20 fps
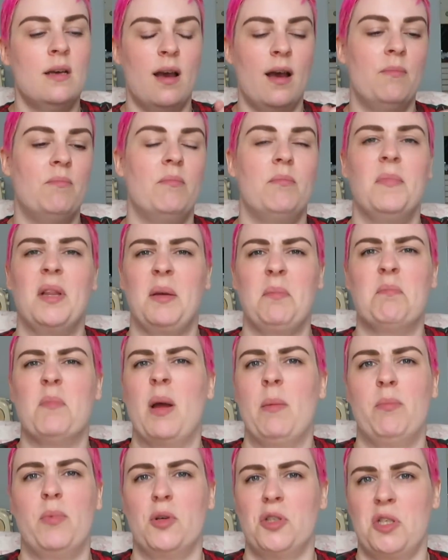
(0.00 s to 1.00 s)

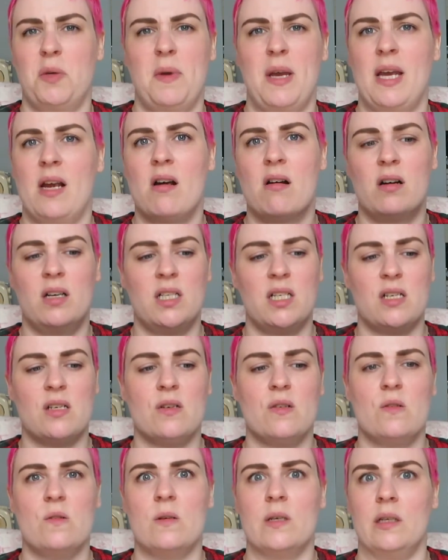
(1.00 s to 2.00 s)
my body weight
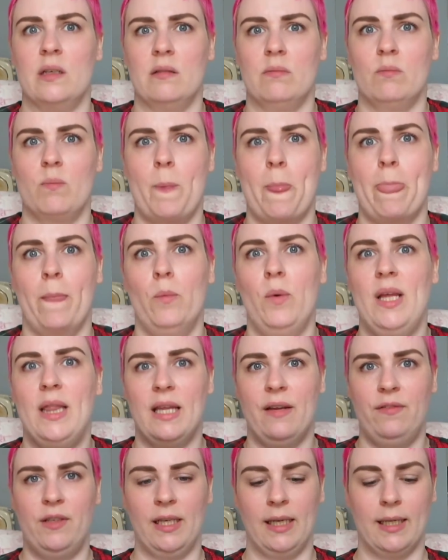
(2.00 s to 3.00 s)
cardio and
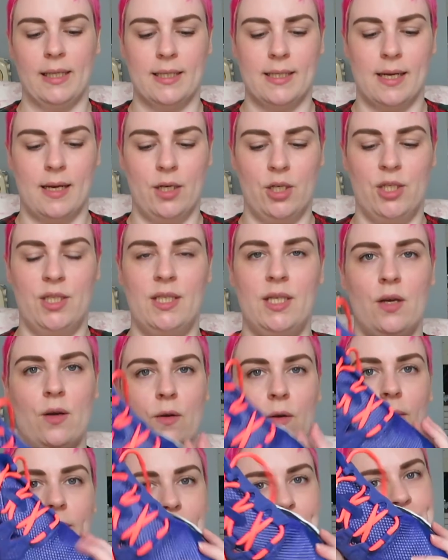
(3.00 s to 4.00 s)
weightlifting and such.
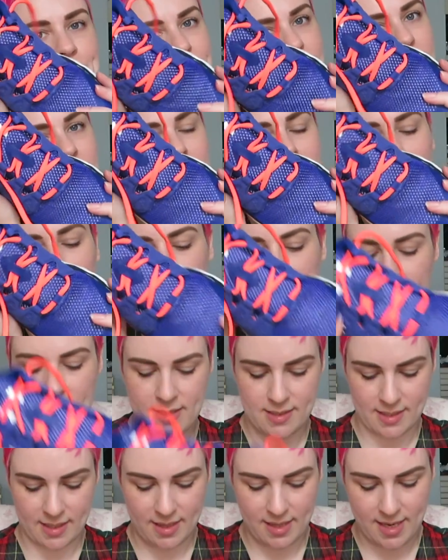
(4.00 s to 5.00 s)
So I got
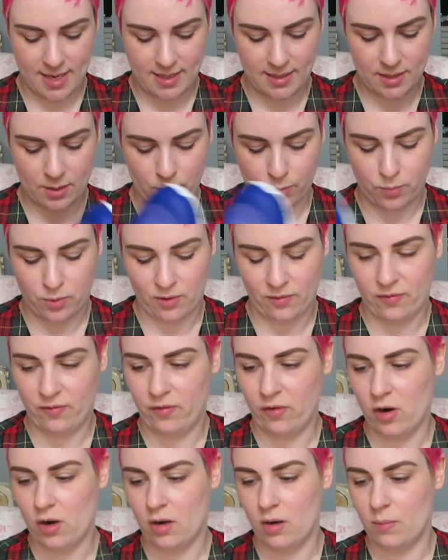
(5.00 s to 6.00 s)
these, and these were
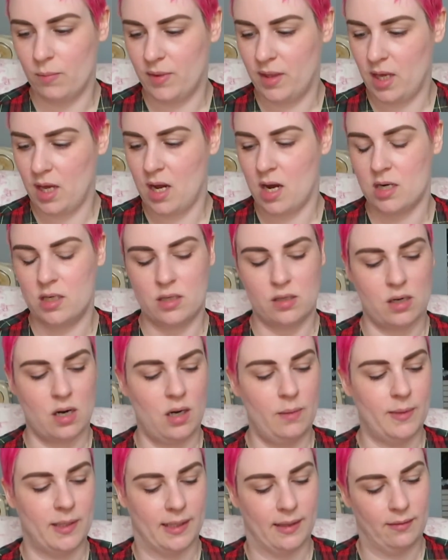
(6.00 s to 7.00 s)
from the Under
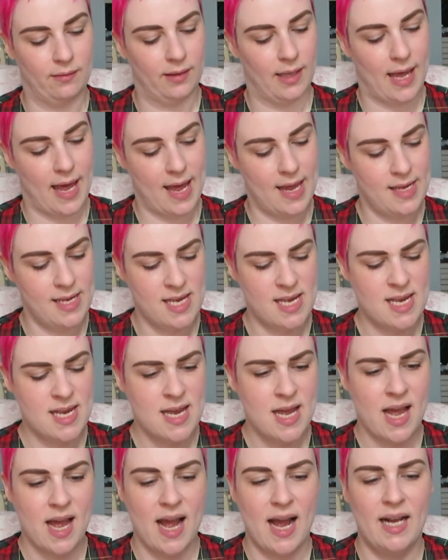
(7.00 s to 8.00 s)
Armour outlet,
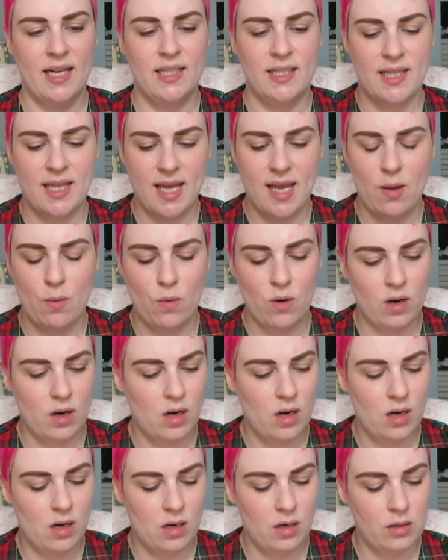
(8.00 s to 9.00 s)
and they
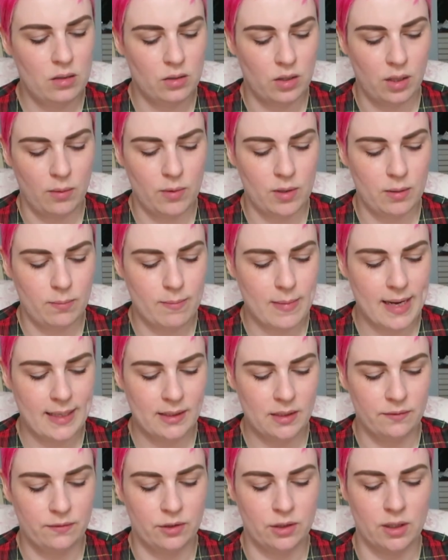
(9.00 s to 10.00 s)
were
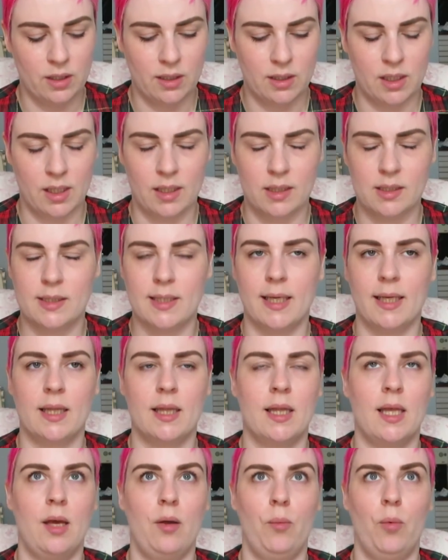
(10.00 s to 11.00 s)
massive reductions.
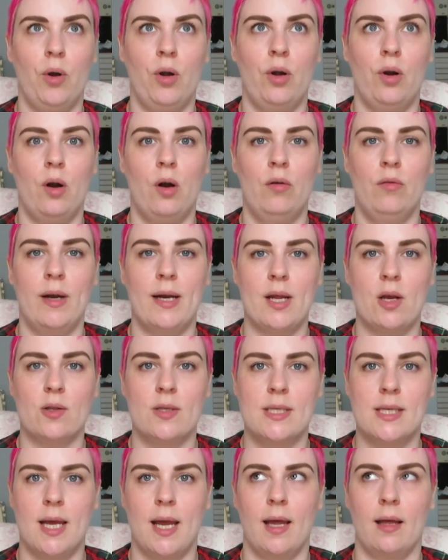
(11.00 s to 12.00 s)
Like, they were already
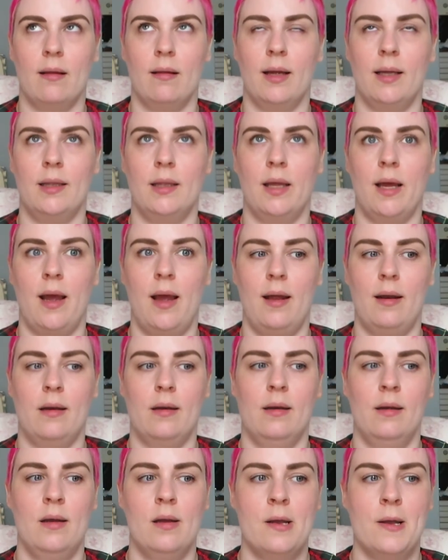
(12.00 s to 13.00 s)
on sale and
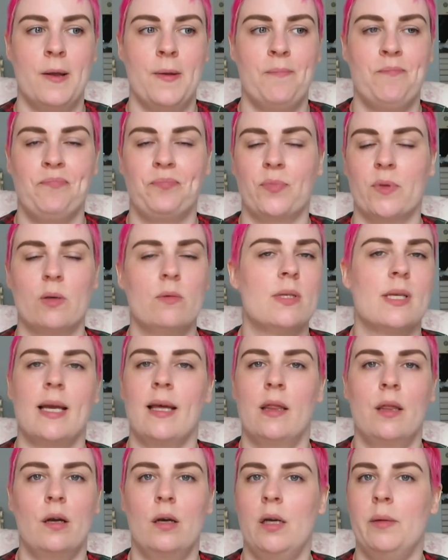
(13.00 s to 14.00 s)
then was
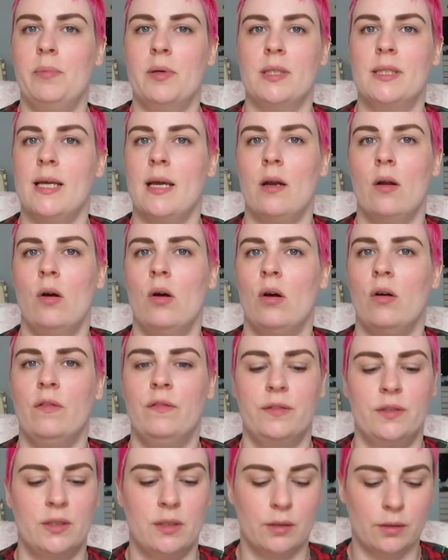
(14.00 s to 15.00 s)
like 30%
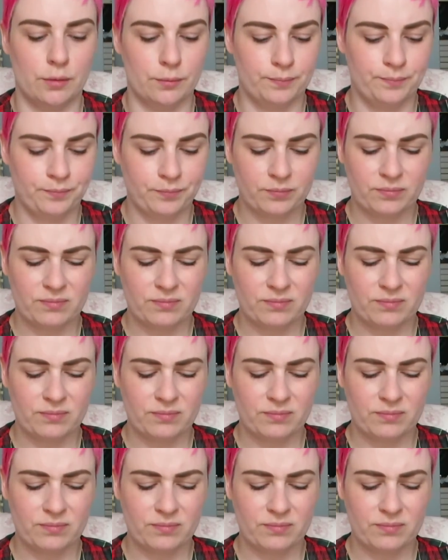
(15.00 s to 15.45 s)
off, so